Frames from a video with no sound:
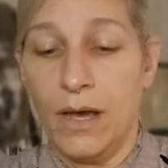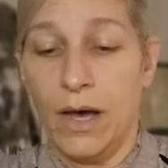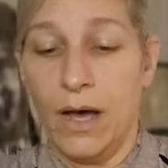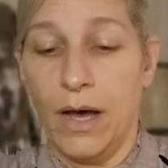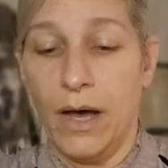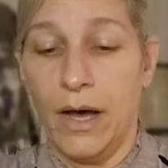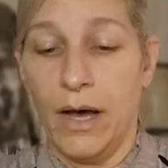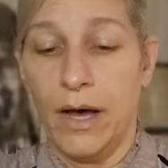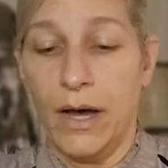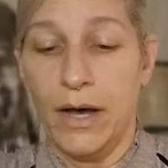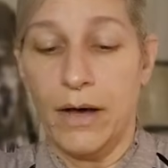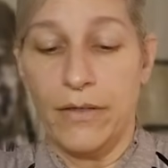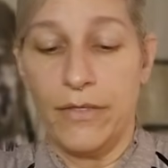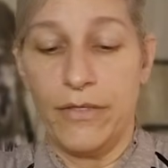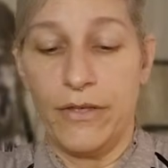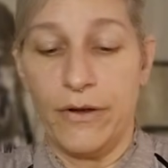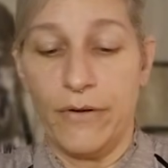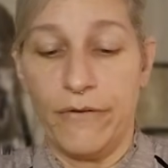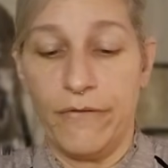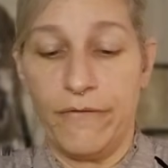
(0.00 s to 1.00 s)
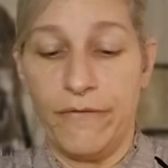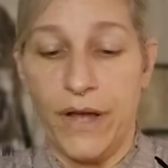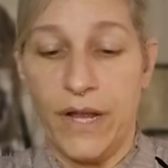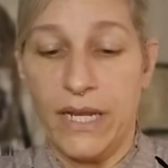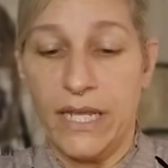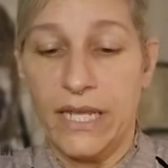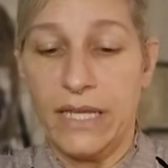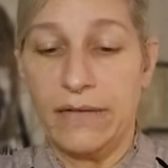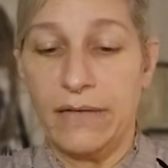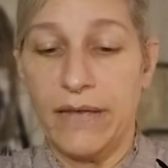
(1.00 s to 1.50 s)
They're
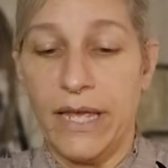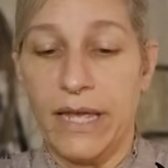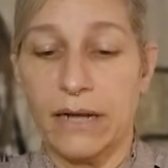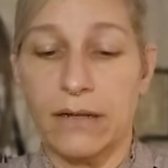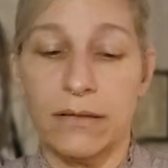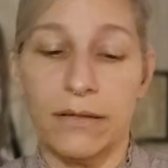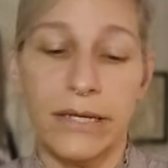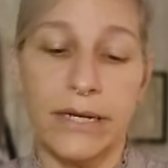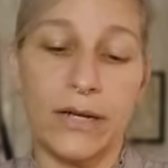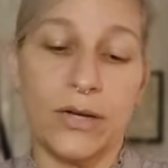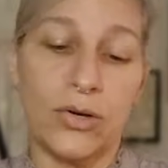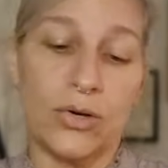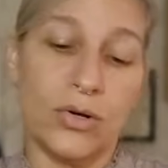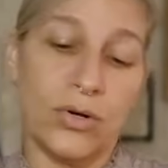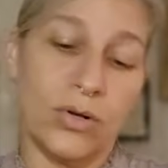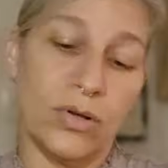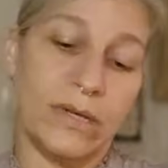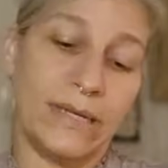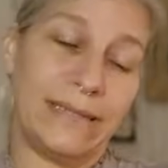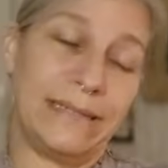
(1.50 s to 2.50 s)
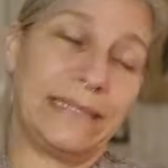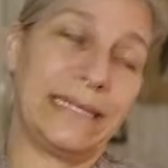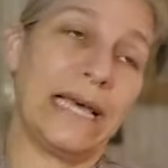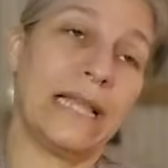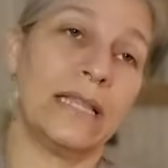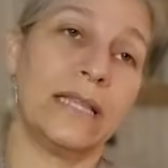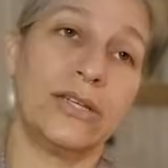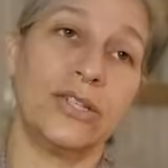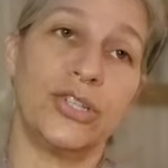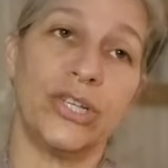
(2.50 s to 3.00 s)
funny, analytical,
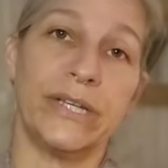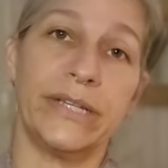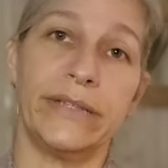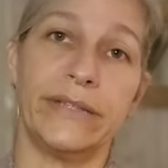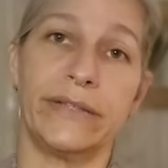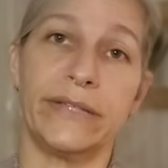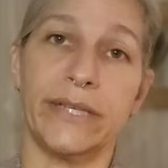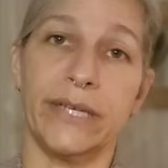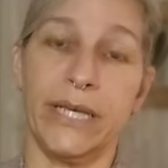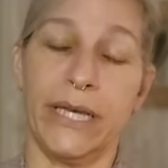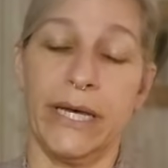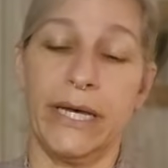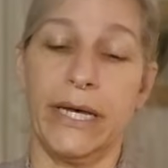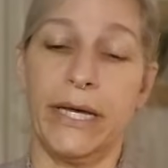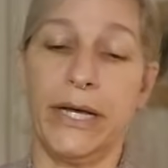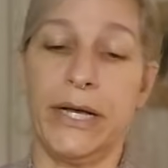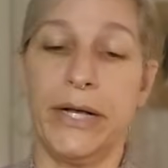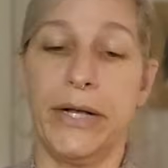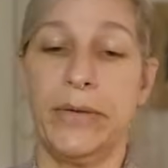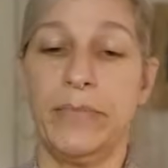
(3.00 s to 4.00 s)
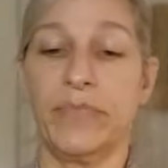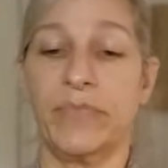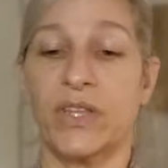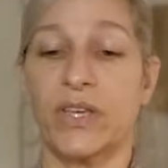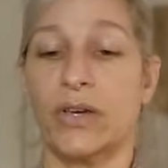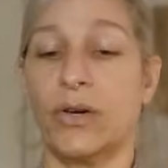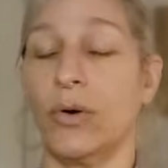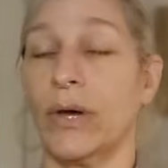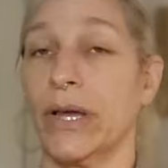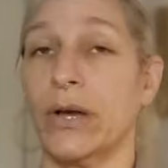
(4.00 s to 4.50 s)
intelligent,
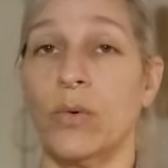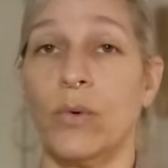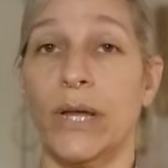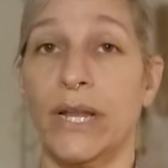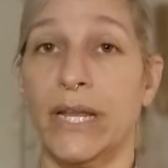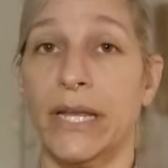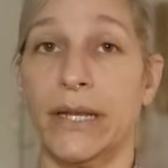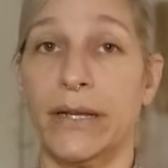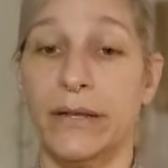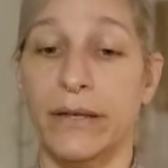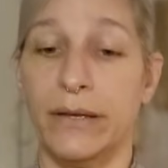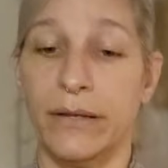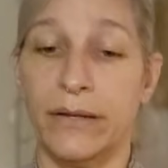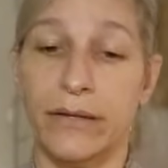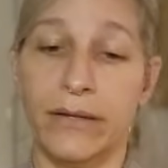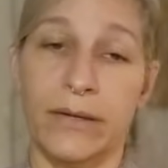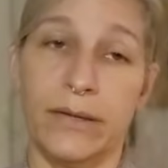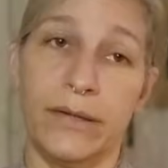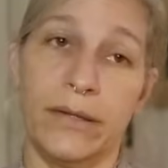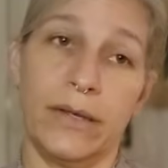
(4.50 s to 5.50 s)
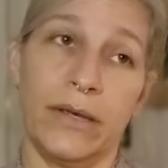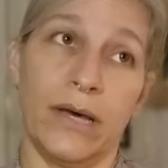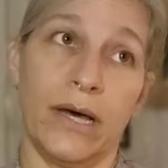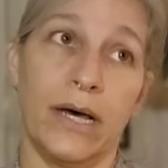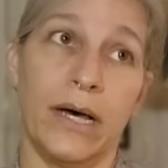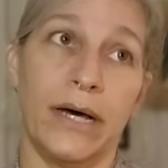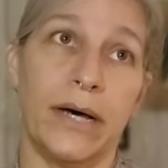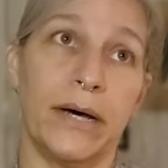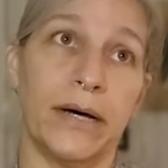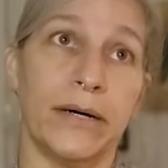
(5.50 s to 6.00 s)
quick-witted,
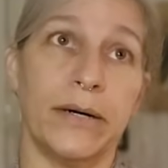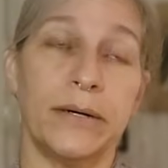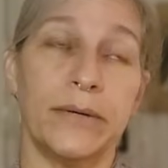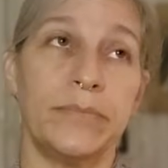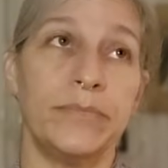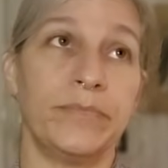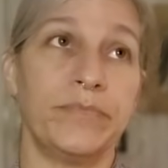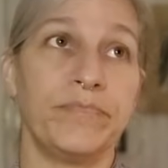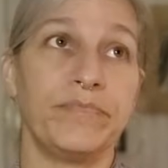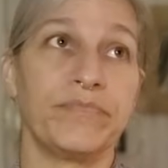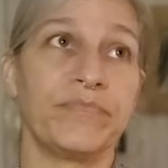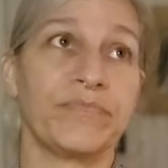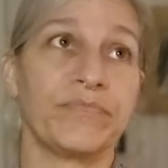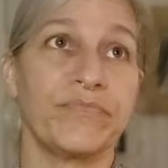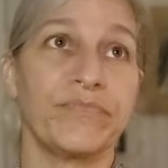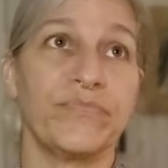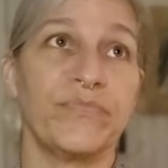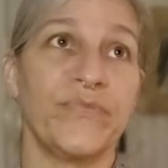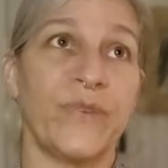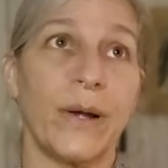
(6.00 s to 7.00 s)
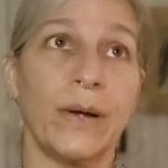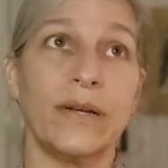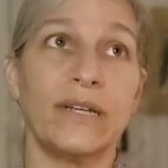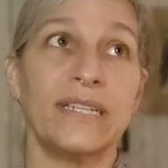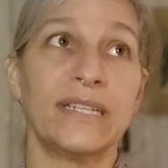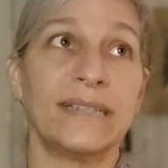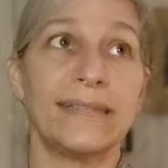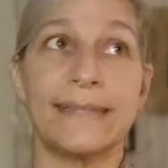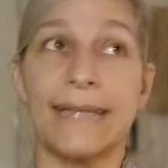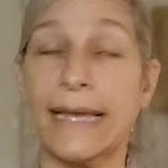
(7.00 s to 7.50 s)
very
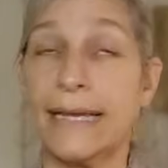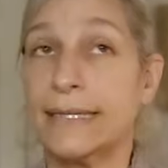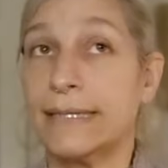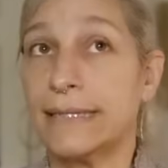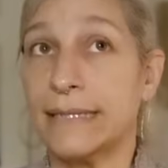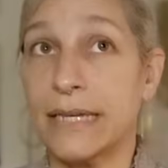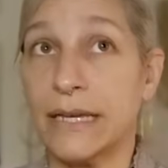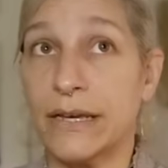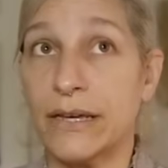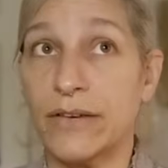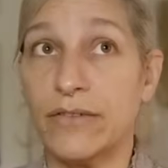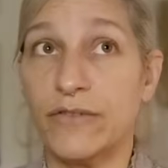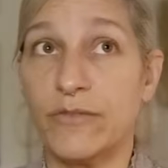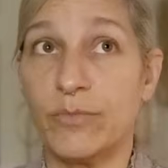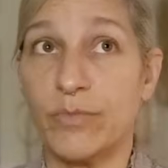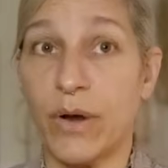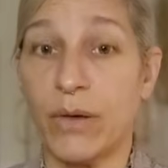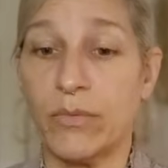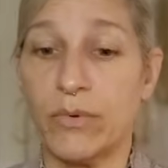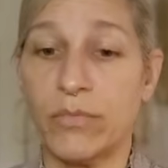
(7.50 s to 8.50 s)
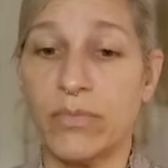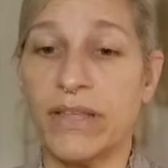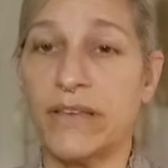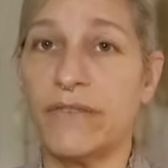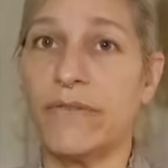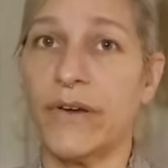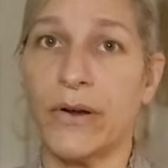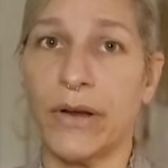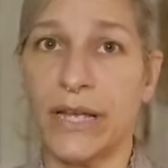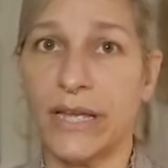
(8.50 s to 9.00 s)
decisive, probably
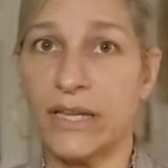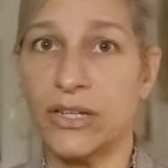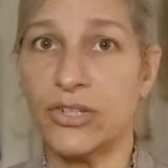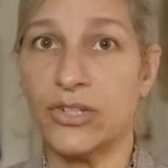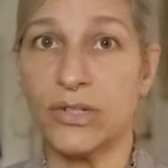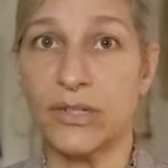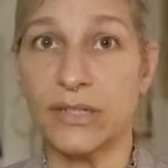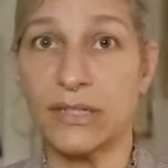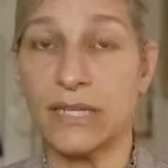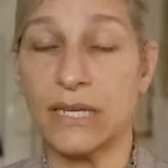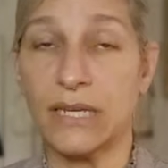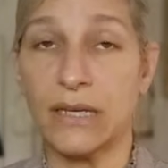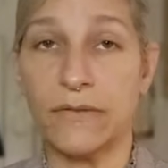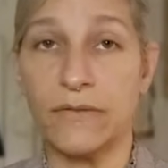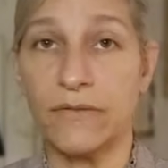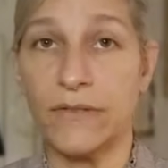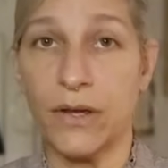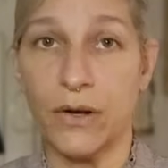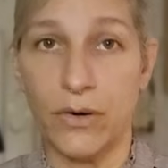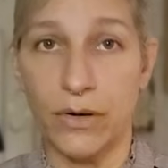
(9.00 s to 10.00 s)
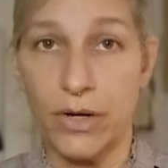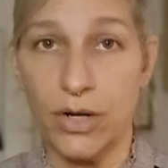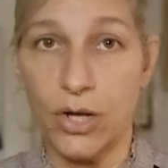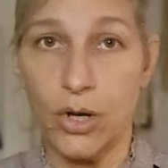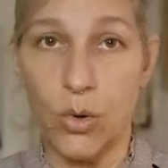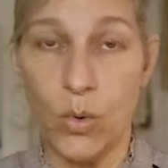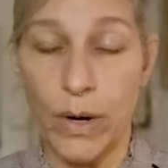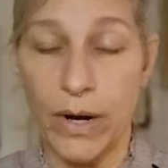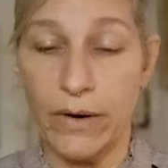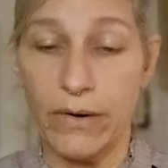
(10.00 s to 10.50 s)
very interesting if they're an
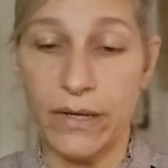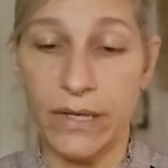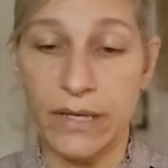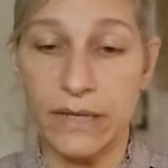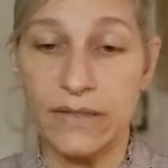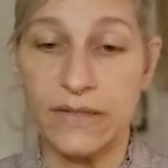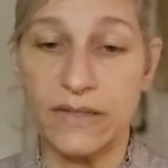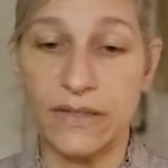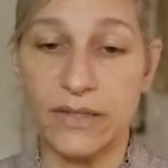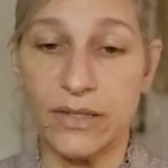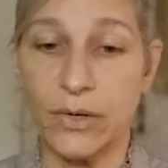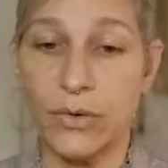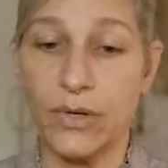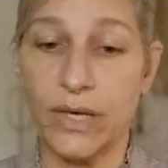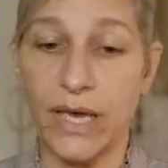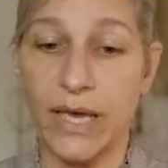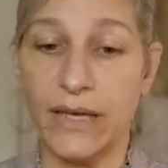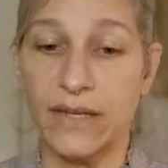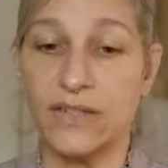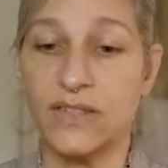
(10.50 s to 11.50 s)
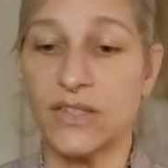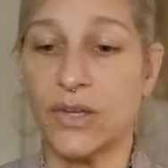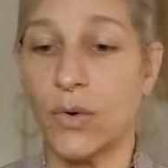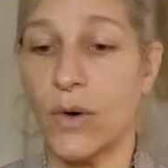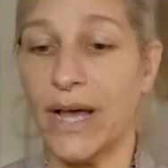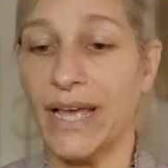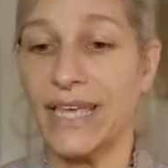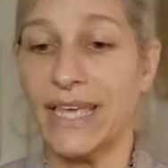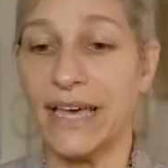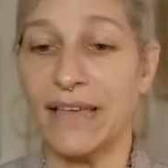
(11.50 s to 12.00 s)
Aquarius, okay? So
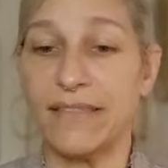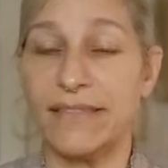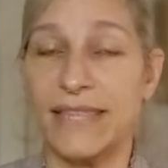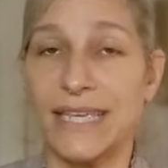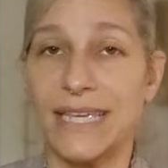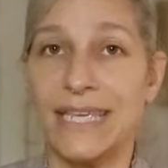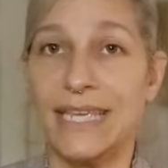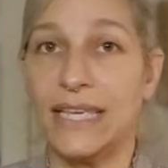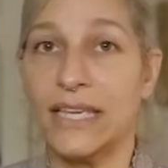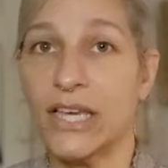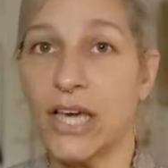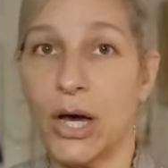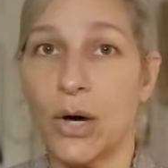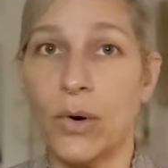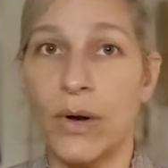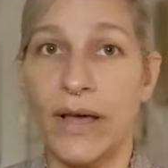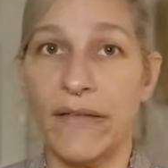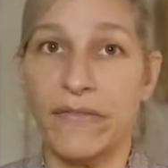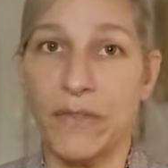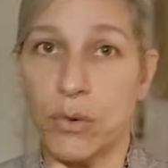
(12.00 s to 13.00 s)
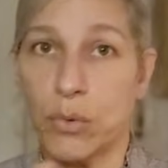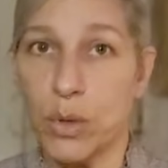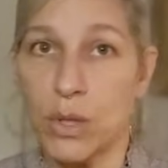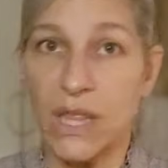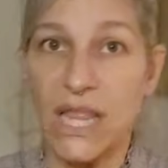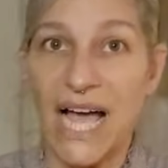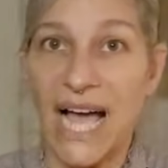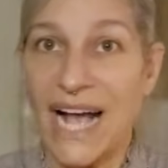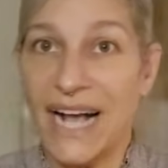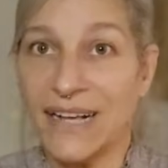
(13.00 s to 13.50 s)
I get the ego and the
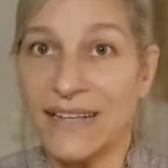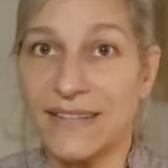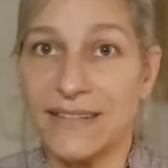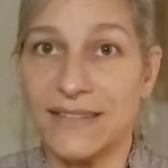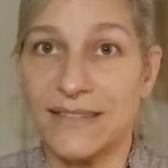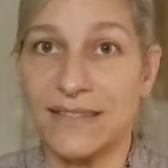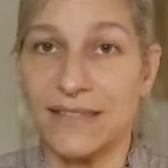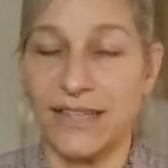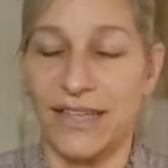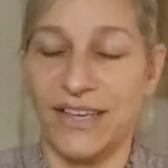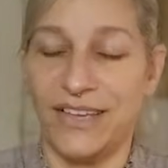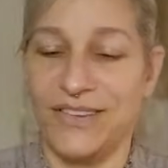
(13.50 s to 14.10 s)
relax.